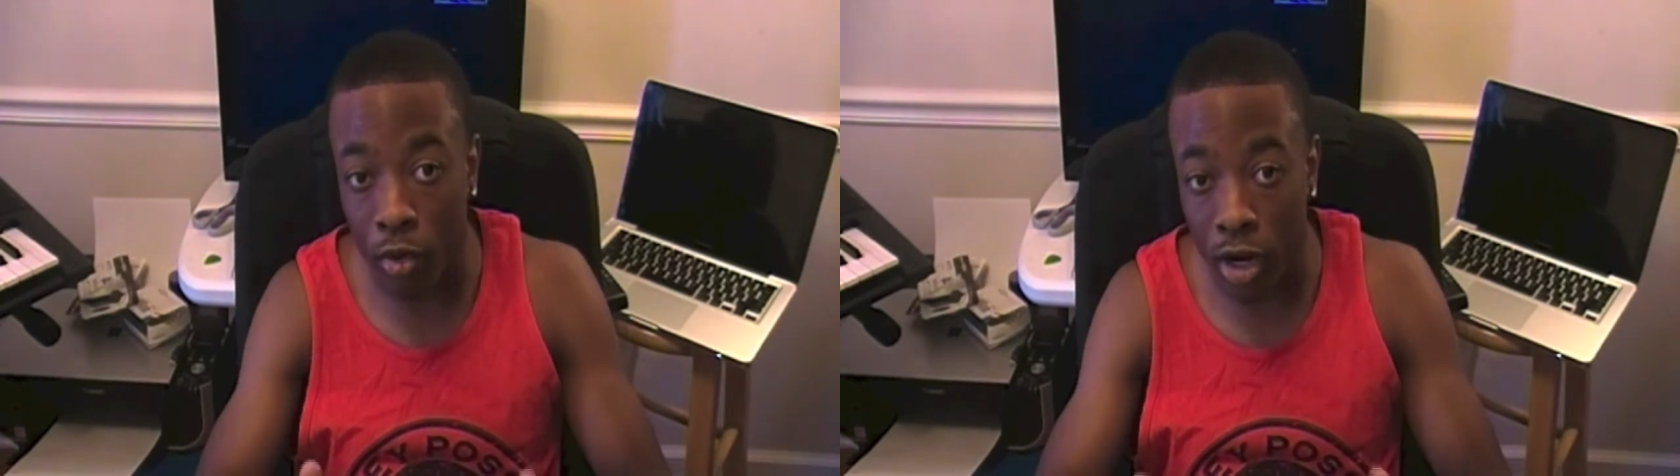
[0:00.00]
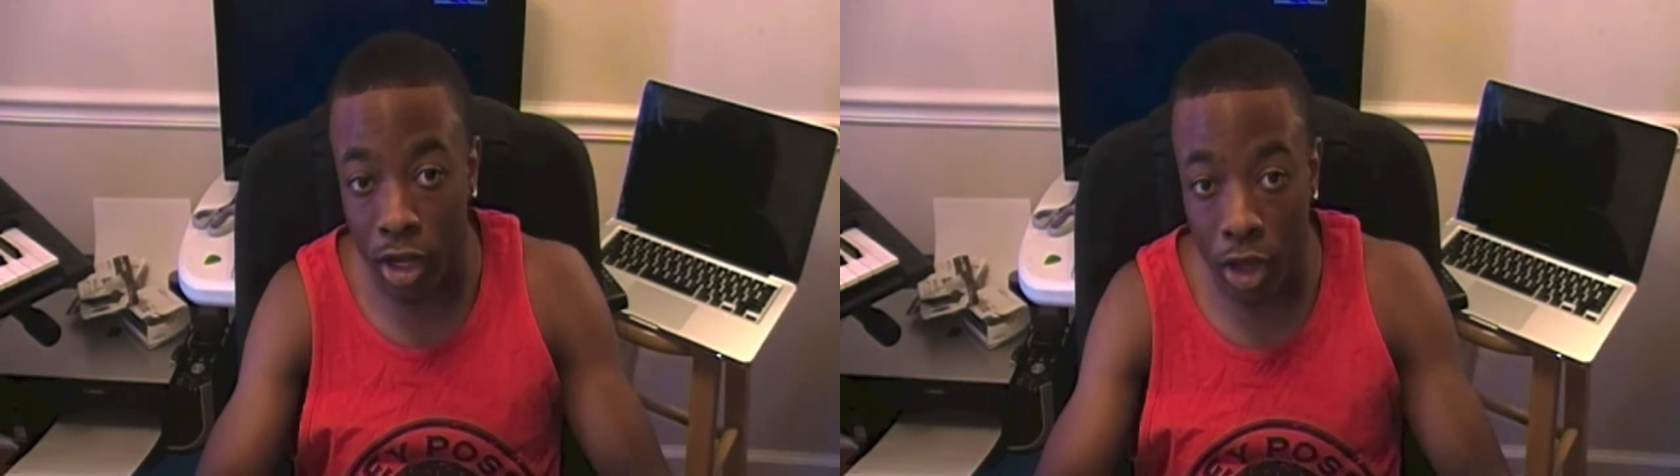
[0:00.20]

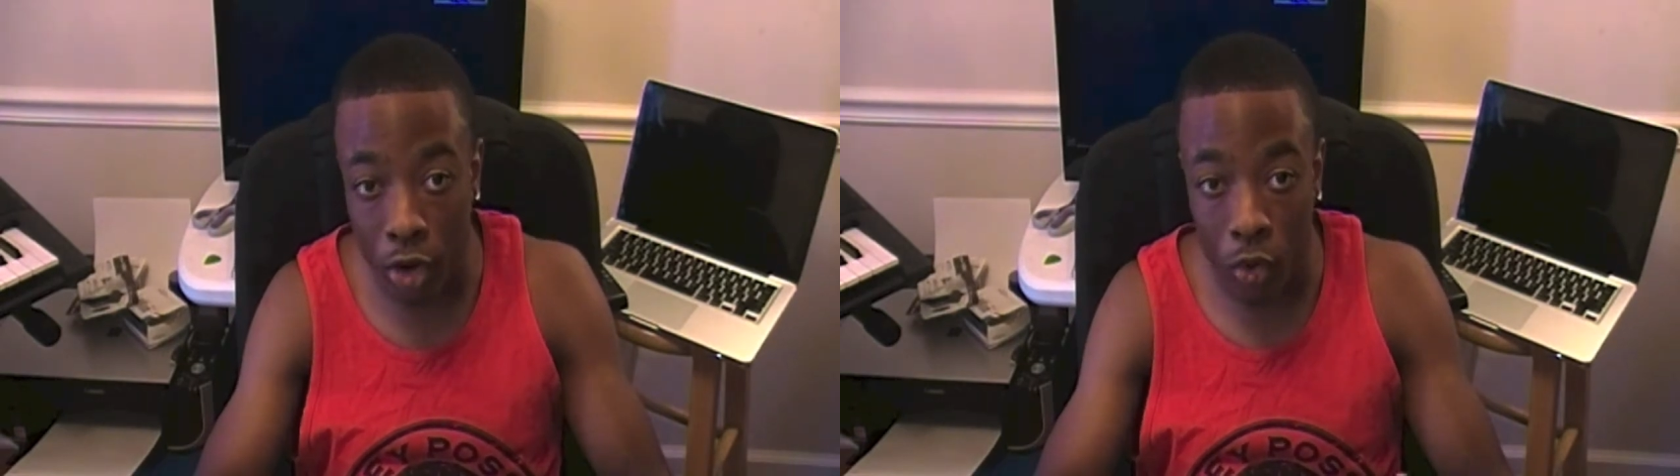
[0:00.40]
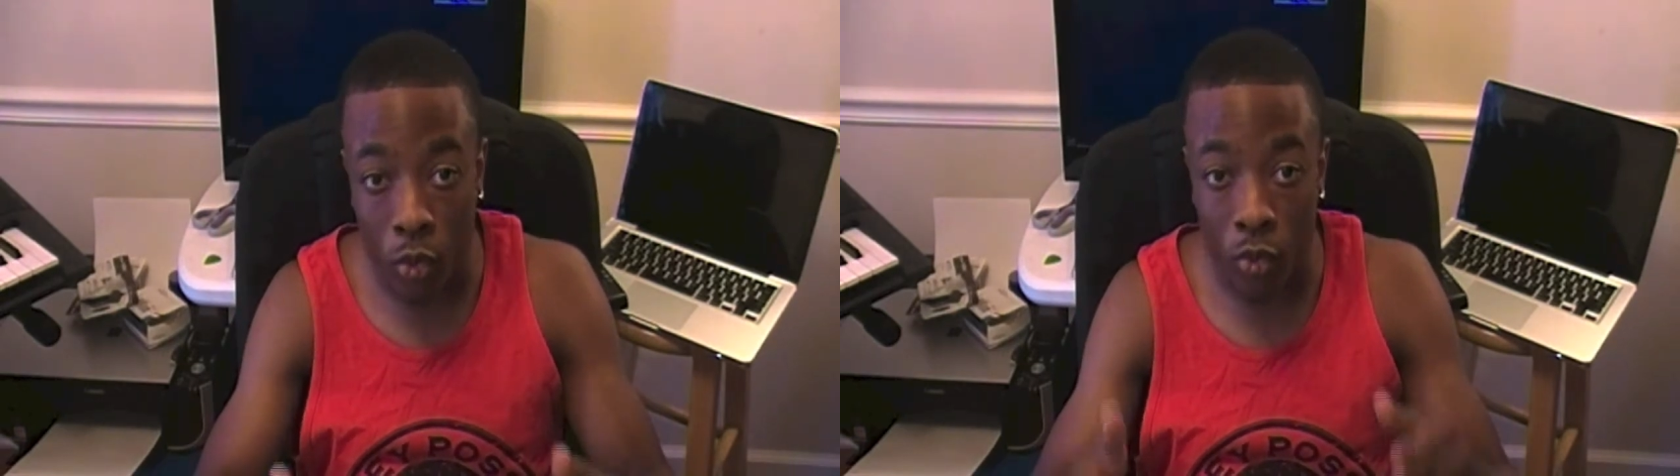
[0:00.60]

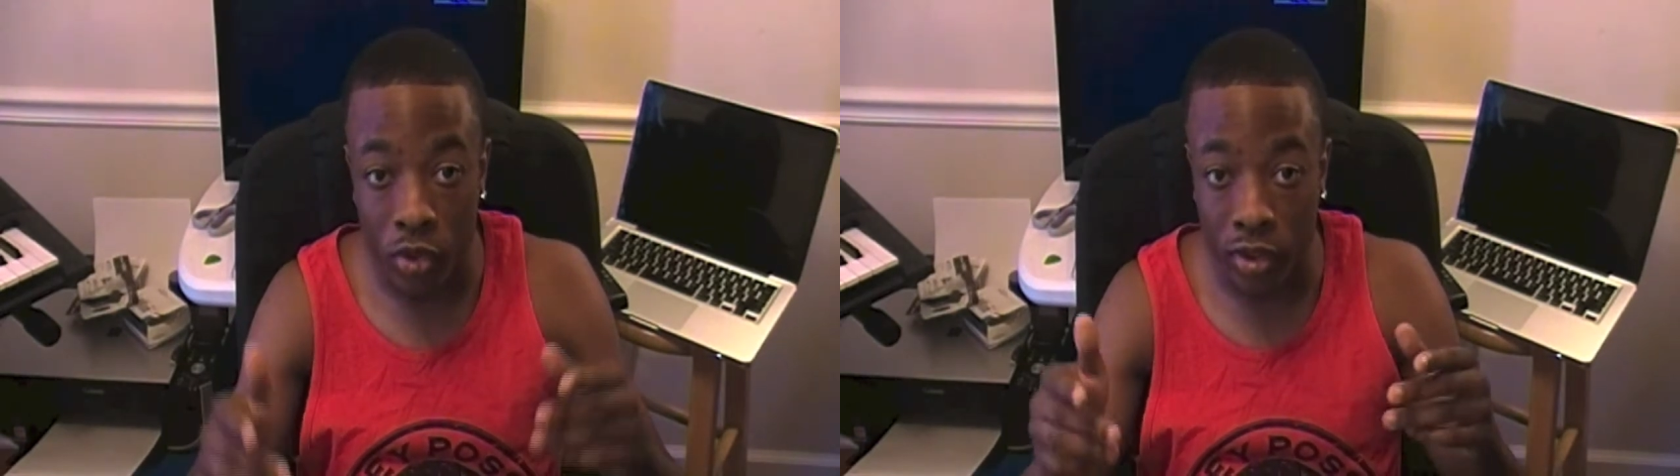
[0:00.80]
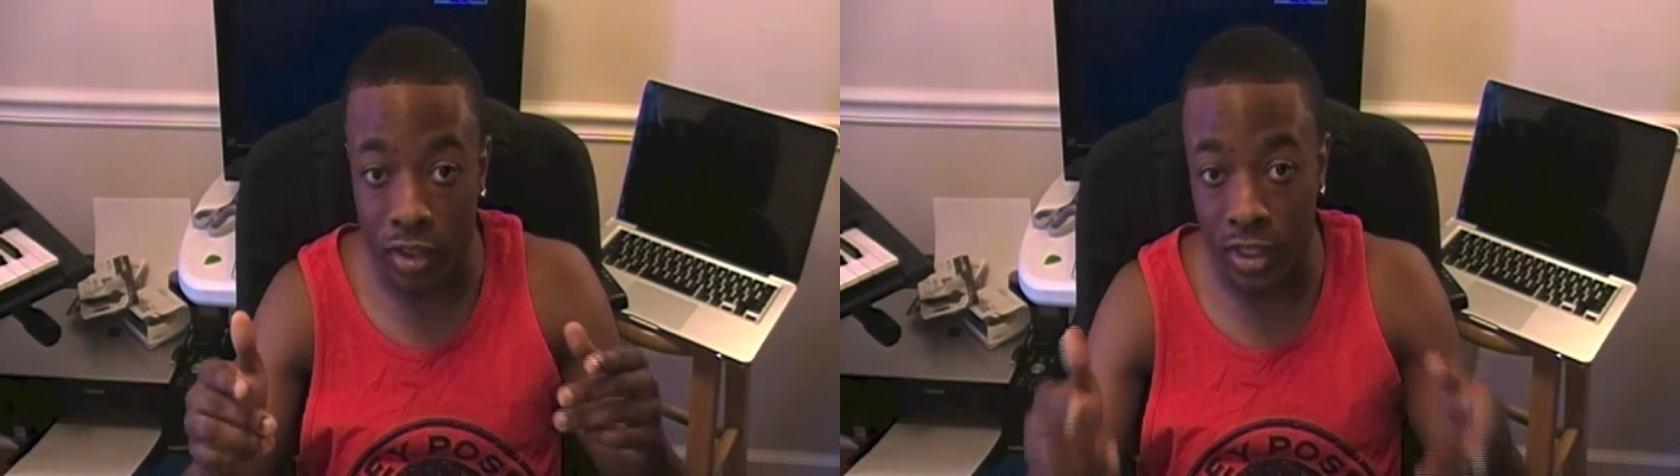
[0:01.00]
radio,
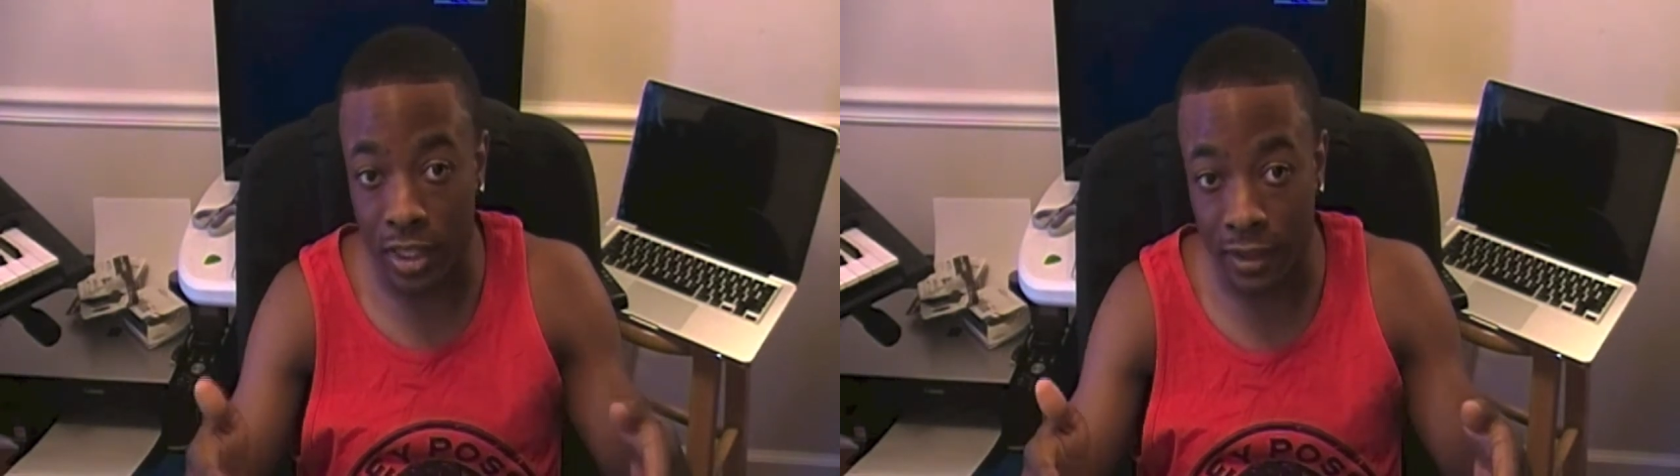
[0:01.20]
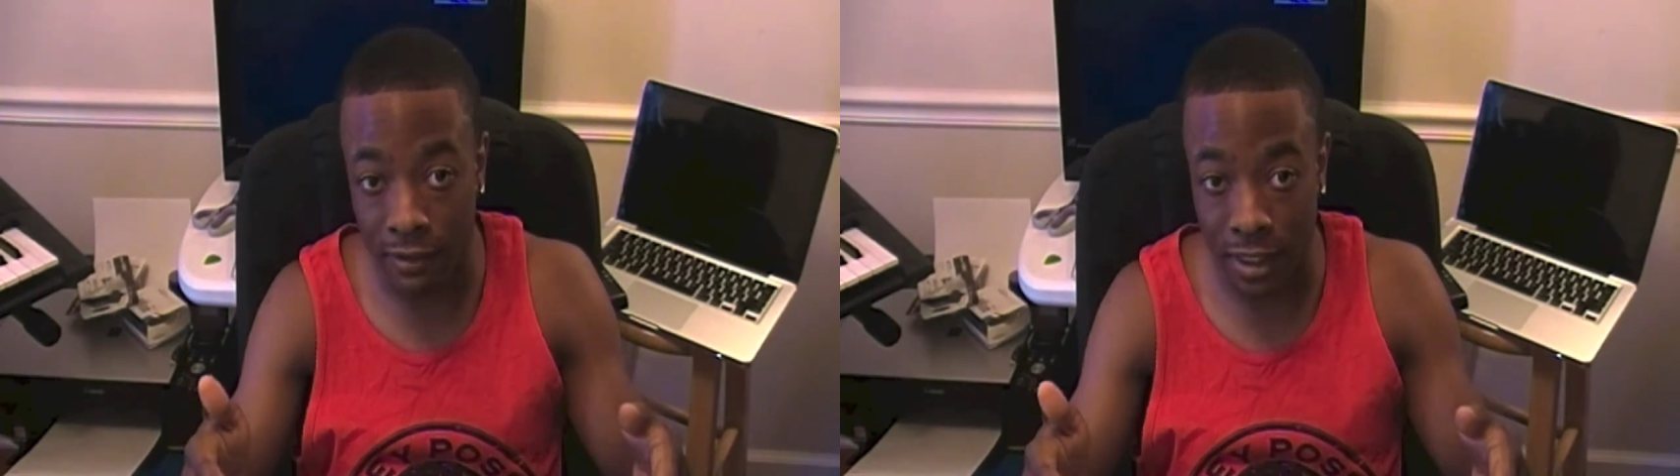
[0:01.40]
the
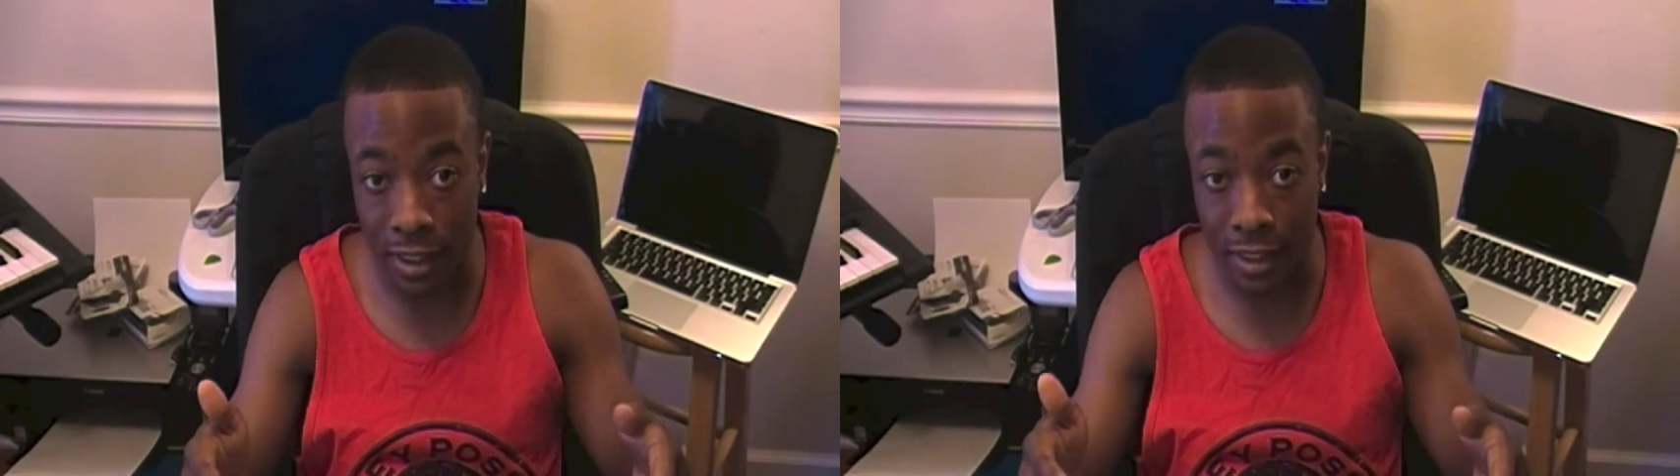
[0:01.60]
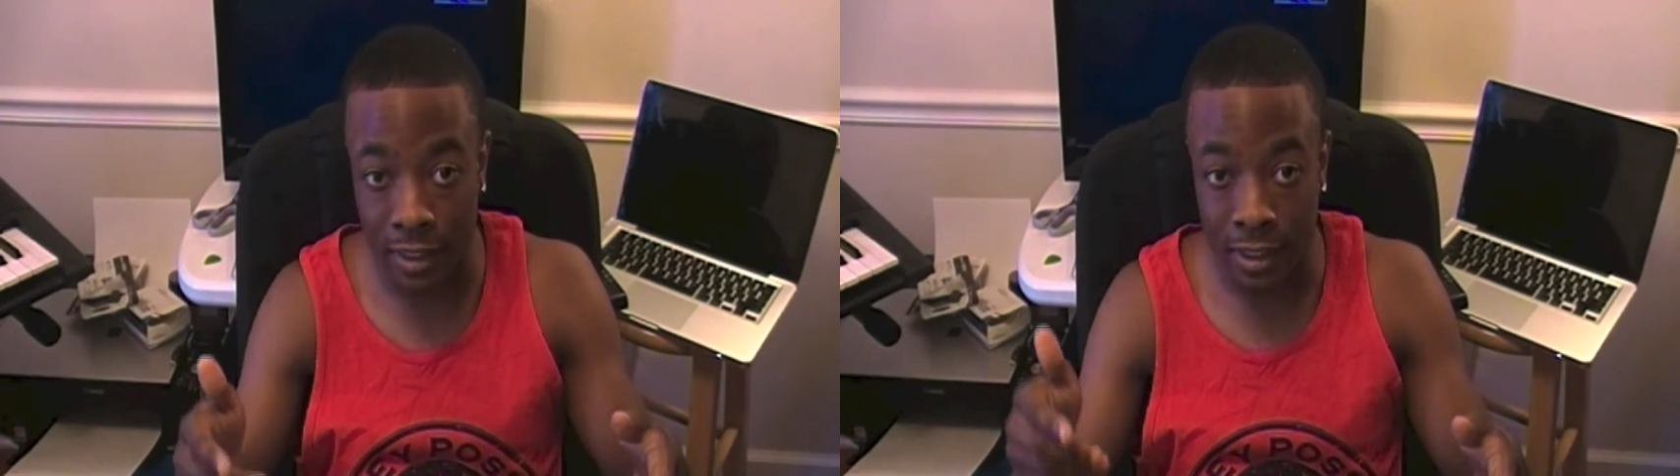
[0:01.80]

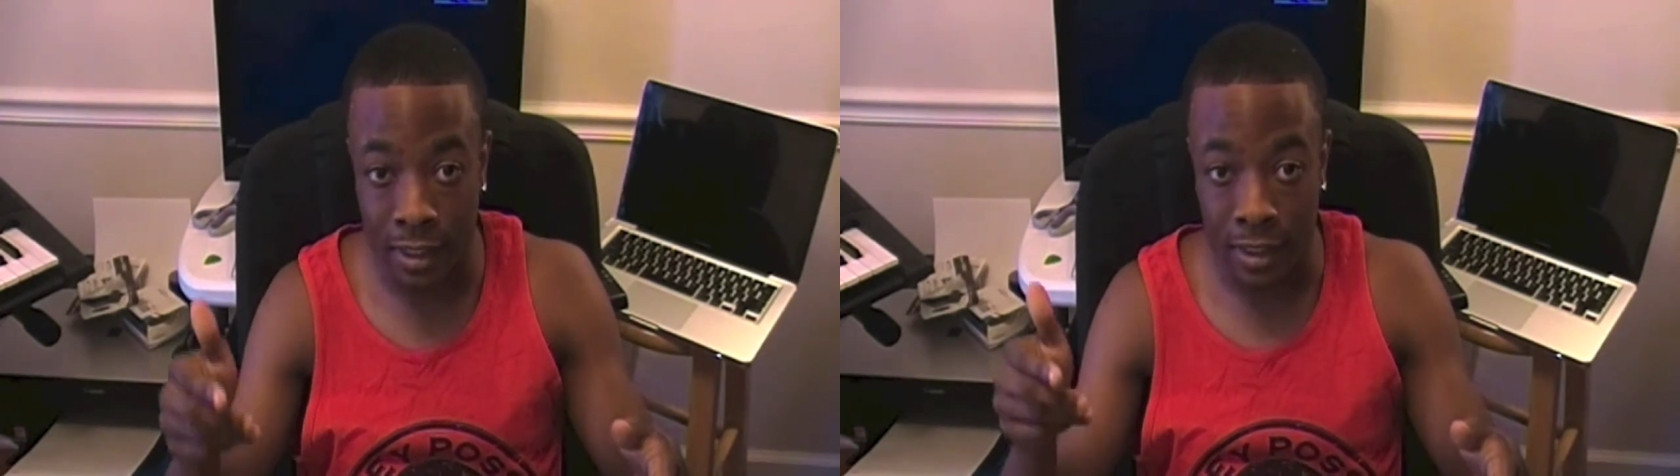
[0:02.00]
TV,